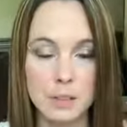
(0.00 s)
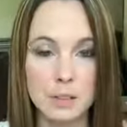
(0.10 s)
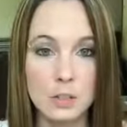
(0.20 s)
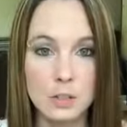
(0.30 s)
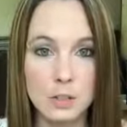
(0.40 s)

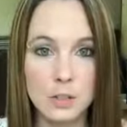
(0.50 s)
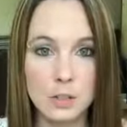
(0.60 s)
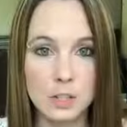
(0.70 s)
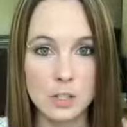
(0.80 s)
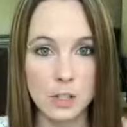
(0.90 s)
new user
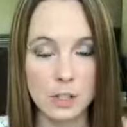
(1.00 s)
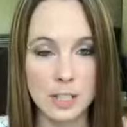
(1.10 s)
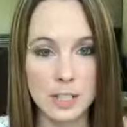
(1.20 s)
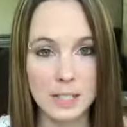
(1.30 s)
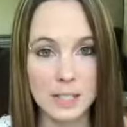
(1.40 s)
starter
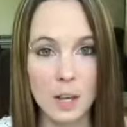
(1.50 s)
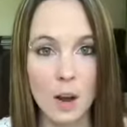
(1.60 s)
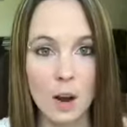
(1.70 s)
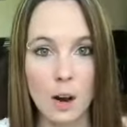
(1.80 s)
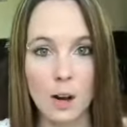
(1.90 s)
kits
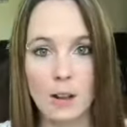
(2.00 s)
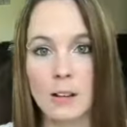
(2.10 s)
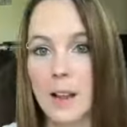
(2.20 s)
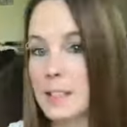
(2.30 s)
are, I